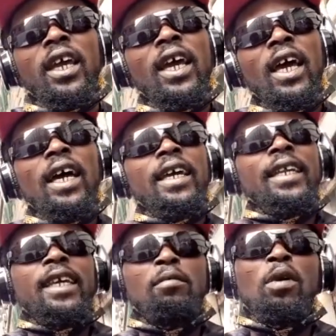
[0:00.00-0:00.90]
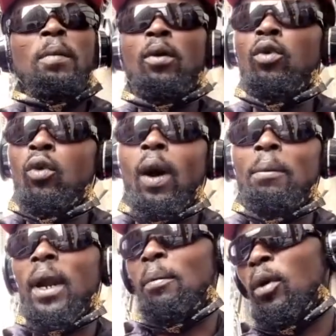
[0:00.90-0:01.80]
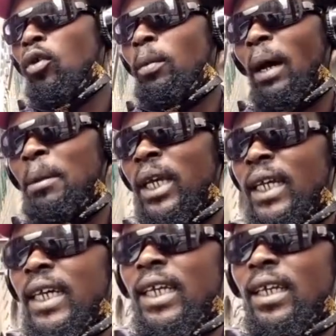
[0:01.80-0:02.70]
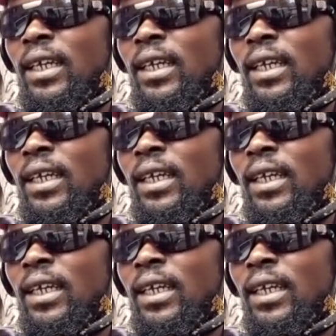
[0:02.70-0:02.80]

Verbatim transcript: I dear Mimunu Abrabunum, I may a day.